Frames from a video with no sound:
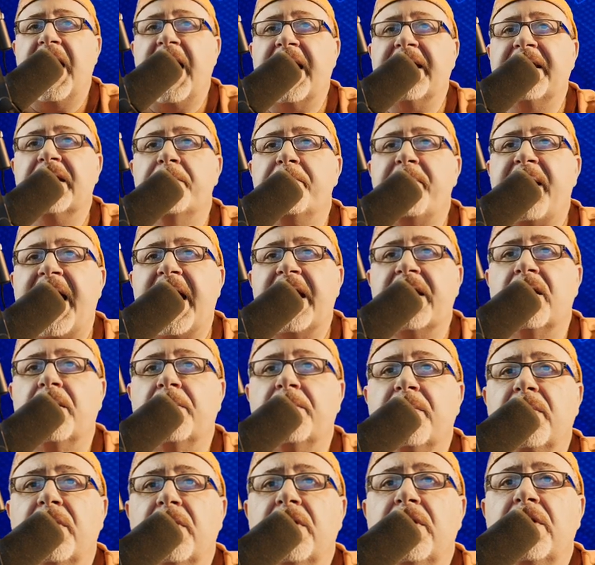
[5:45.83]
On the
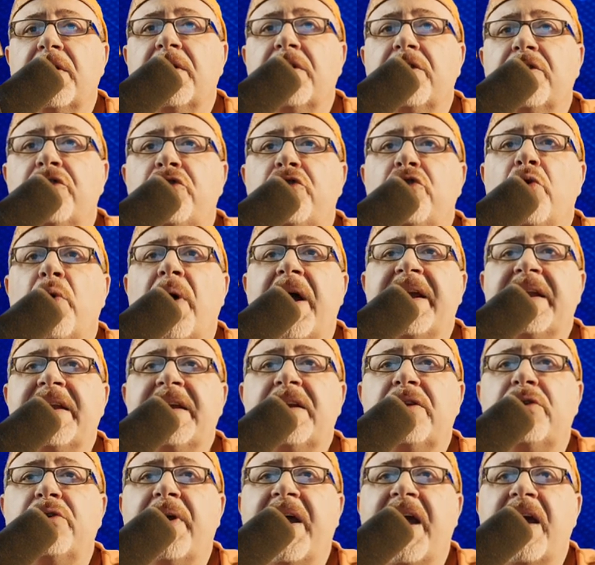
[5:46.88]
bottom, do I
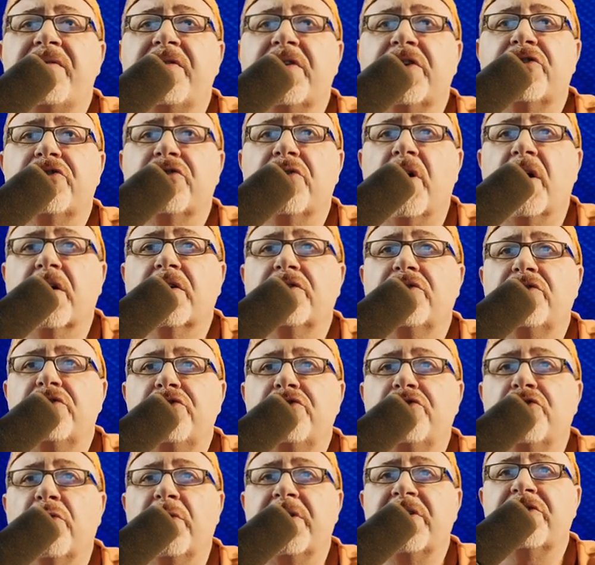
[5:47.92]
need to have a truck
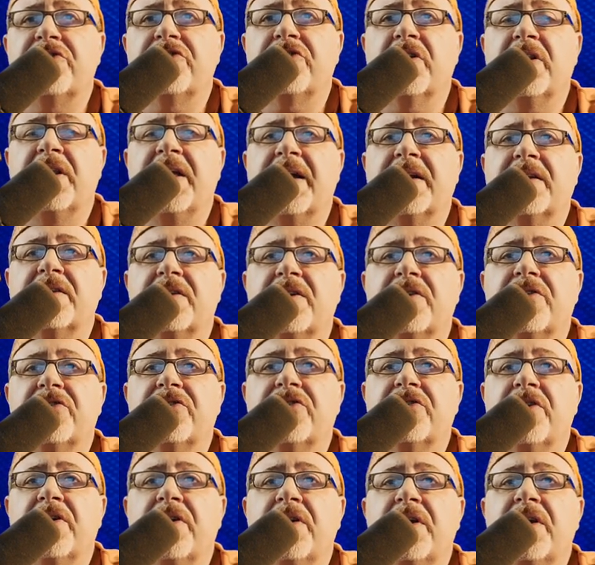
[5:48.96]
to join
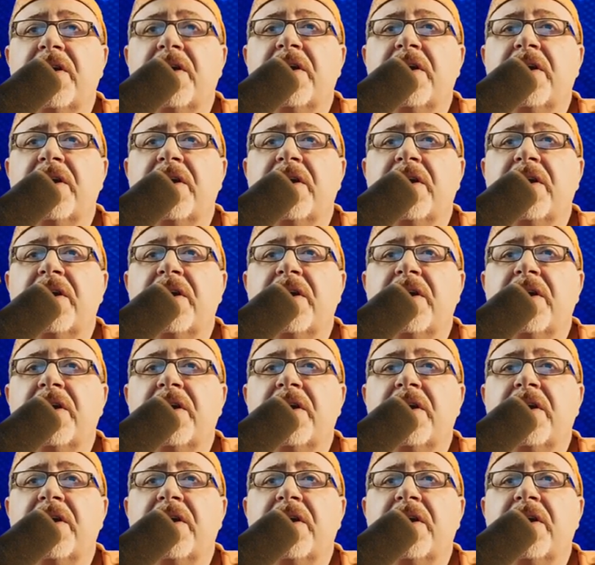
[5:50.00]
Sylectus?